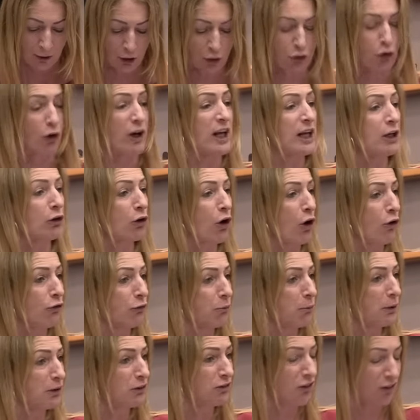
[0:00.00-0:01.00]
The Greek
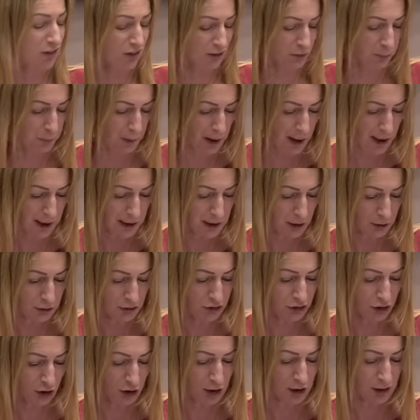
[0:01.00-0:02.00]
government is spying on
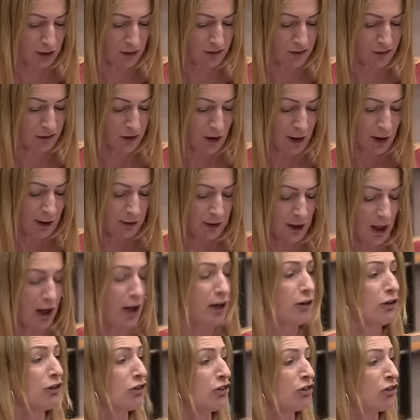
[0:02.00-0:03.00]
journalists. The
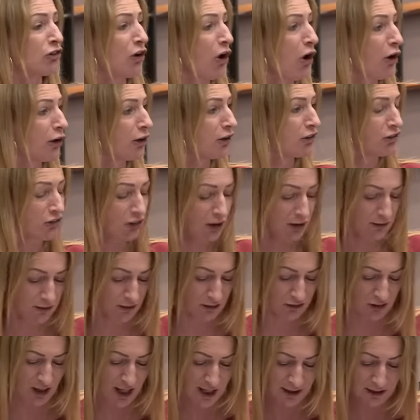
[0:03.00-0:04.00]
Irish Tánaiste is
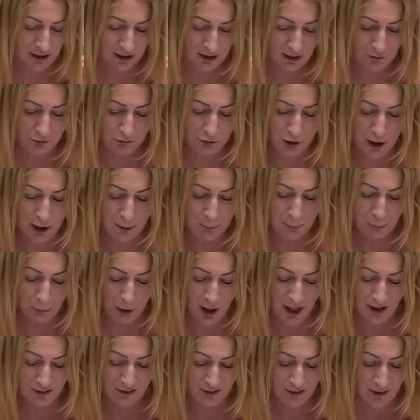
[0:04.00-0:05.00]
attacking the free
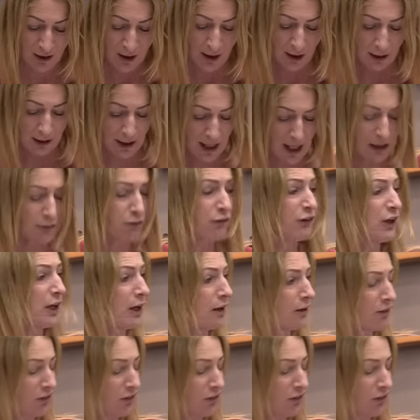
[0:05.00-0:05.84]
press. Latvia